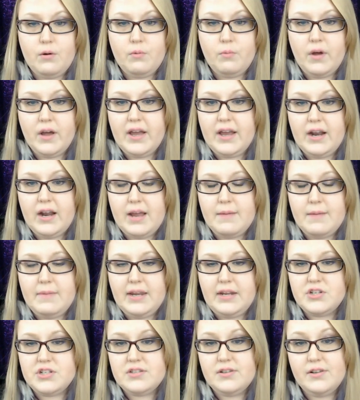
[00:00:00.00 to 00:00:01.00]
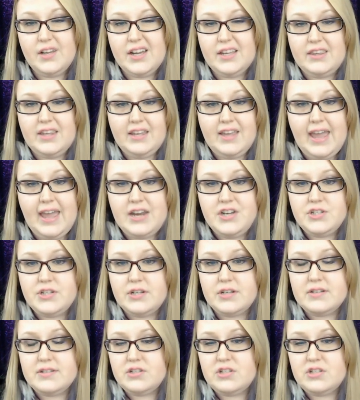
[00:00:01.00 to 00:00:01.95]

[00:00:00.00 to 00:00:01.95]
what. I mean, just look at the geishas.